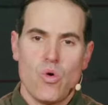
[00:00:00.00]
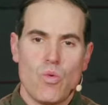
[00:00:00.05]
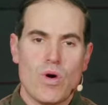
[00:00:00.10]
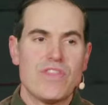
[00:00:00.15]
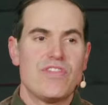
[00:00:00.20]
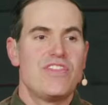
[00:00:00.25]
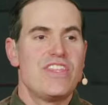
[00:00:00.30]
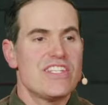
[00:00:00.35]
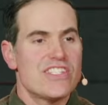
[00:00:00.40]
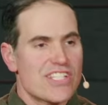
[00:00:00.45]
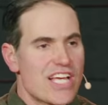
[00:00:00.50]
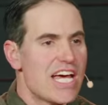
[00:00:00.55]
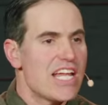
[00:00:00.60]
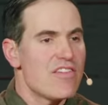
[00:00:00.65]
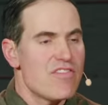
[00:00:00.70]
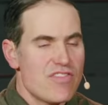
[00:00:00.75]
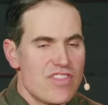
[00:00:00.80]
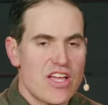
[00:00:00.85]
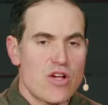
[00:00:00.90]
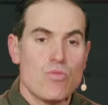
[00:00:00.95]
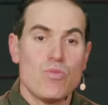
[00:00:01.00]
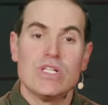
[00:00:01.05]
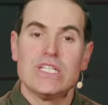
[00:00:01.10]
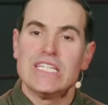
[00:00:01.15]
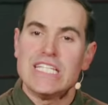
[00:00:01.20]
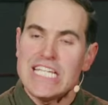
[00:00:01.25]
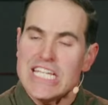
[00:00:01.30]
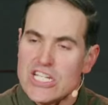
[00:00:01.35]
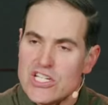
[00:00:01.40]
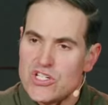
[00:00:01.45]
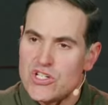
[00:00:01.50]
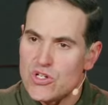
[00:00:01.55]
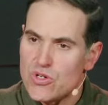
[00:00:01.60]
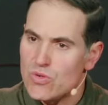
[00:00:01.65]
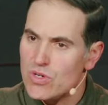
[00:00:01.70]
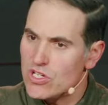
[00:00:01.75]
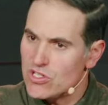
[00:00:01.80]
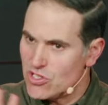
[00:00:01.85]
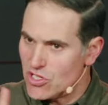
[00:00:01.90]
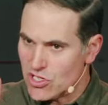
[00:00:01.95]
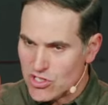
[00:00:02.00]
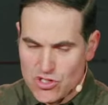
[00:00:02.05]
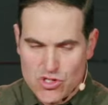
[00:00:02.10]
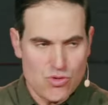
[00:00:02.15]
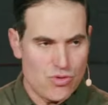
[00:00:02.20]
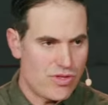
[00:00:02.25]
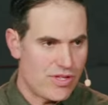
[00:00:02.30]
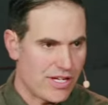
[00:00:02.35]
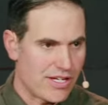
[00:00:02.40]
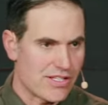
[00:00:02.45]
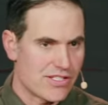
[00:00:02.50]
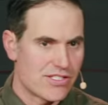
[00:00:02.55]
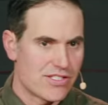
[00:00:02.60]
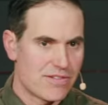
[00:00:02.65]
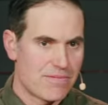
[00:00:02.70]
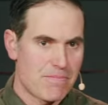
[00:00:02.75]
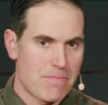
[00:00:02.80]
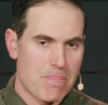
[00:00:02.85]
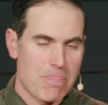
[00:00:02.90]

what this kind of thing will lead to is, is two things.